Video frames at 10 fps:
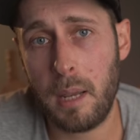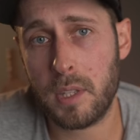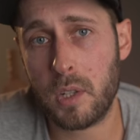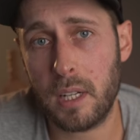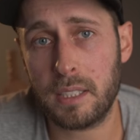My name
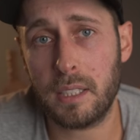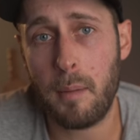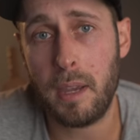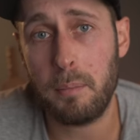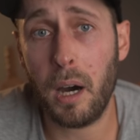is Chris,
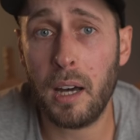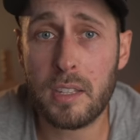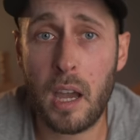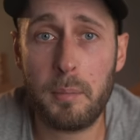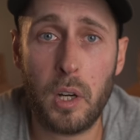I'm a
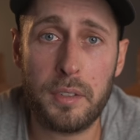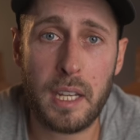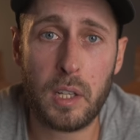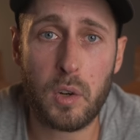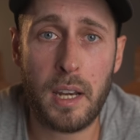part-time
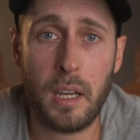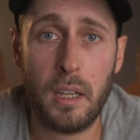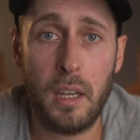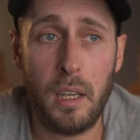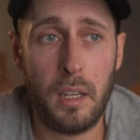content
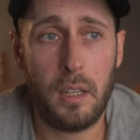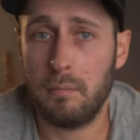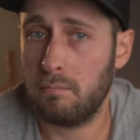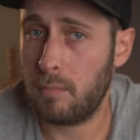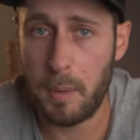creator.
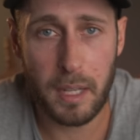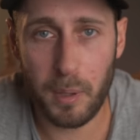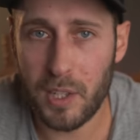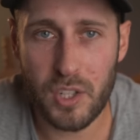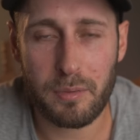I make
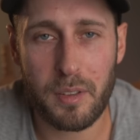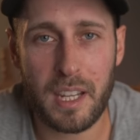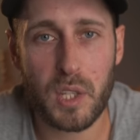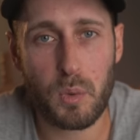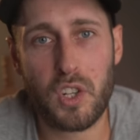a bunch of different
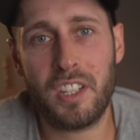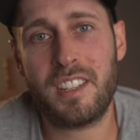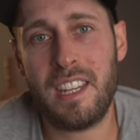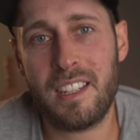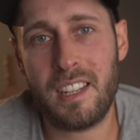things, which you're gonna
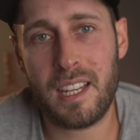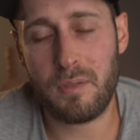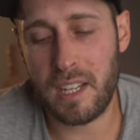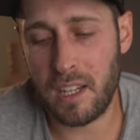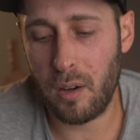see in
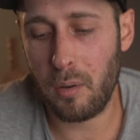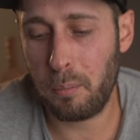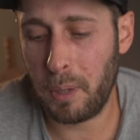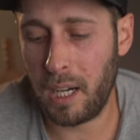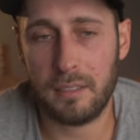today's video,
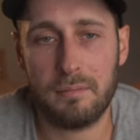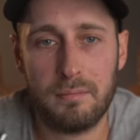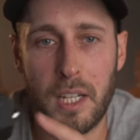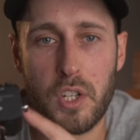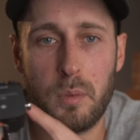but
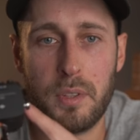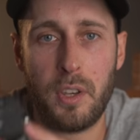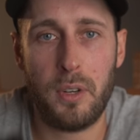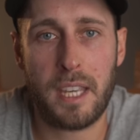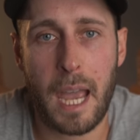I shoot with
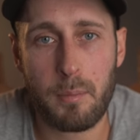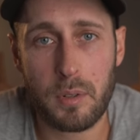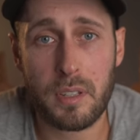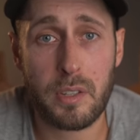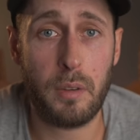Sony
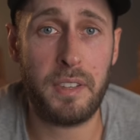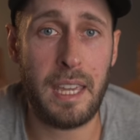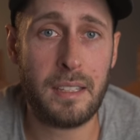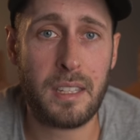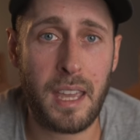cameras. So if
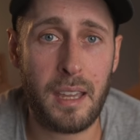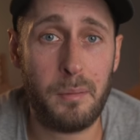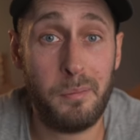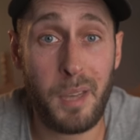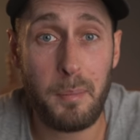you're into
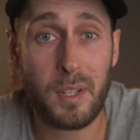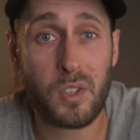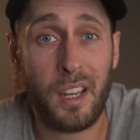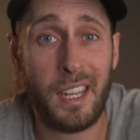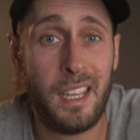that, maybe
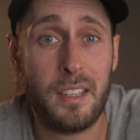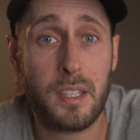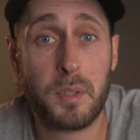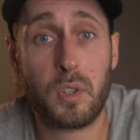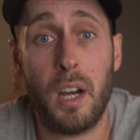try hit and
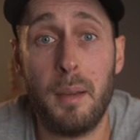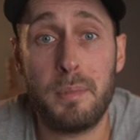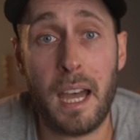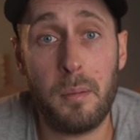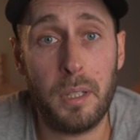
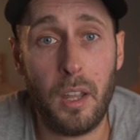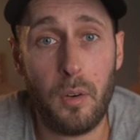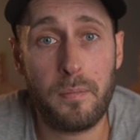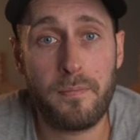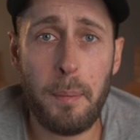subscribe down
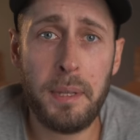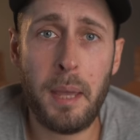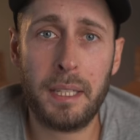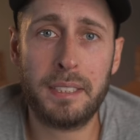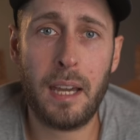below. Now
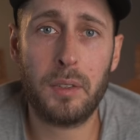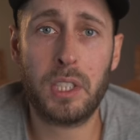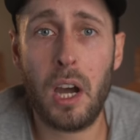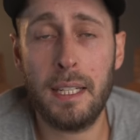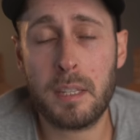Epidemic
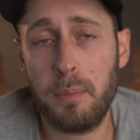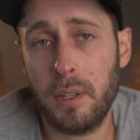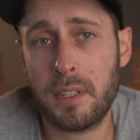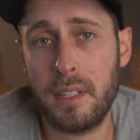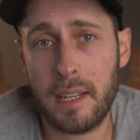Sound kindly
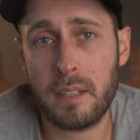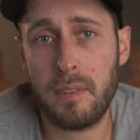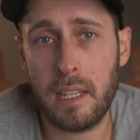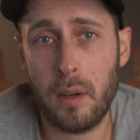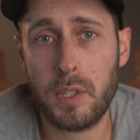sponsored
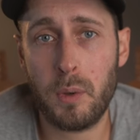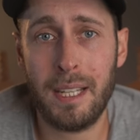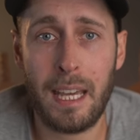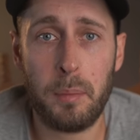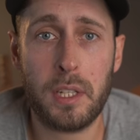today's video, so
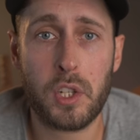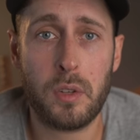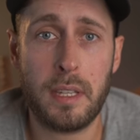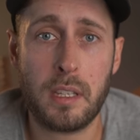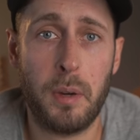it allowed me to
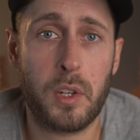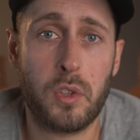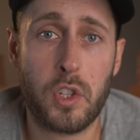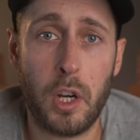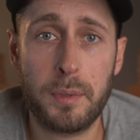shoot these
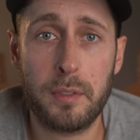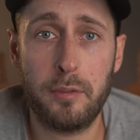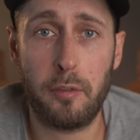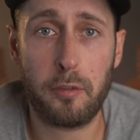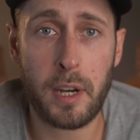commercial jobs
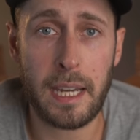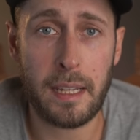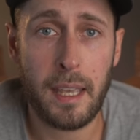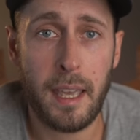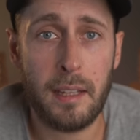for free.